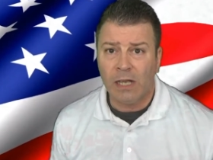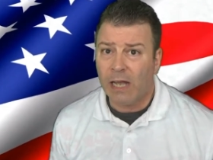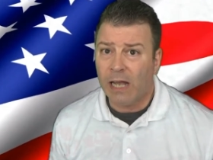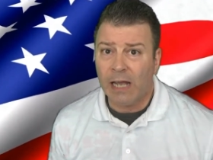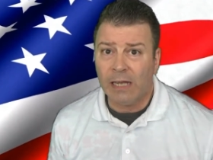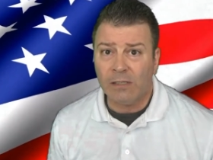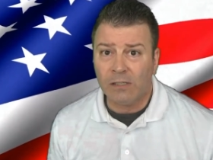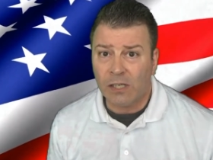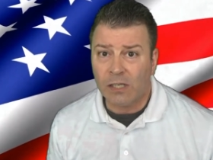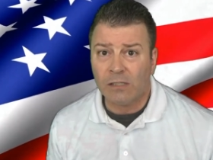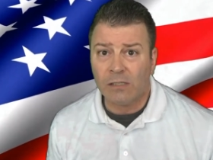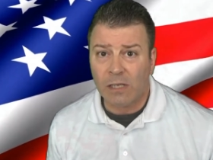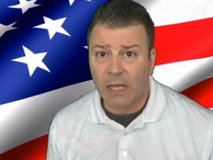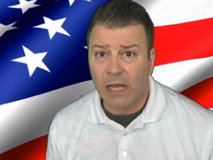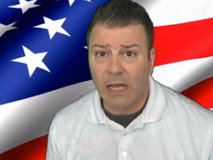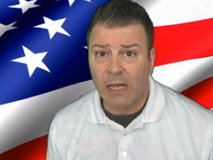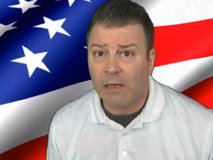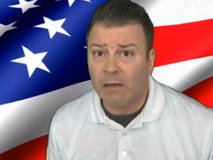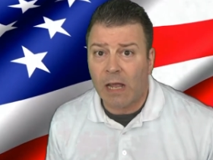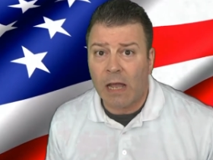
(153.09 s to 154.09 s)
It just,
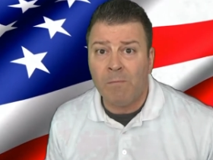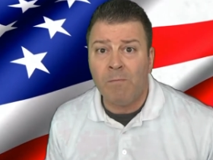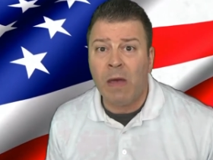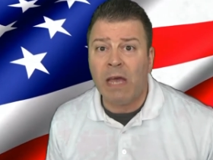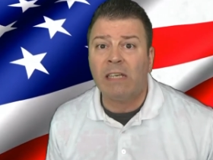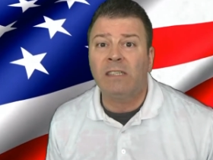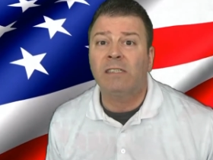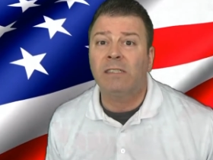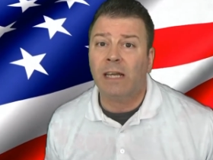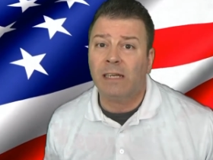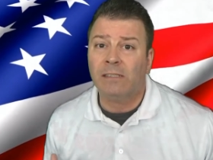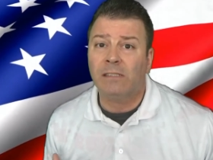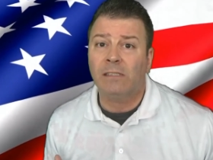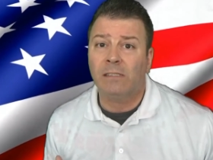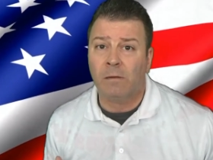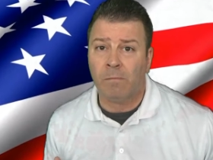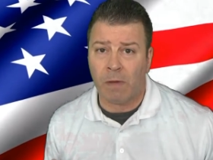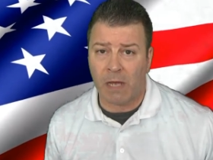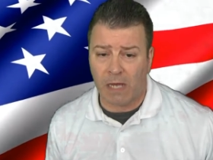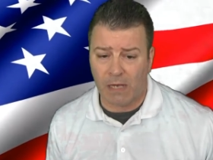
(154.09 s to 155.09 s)
it makes sense
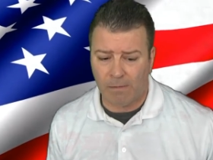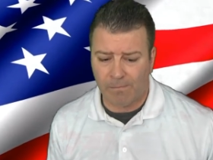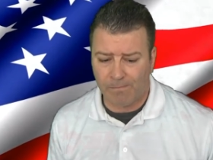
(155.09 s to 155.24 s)
to me.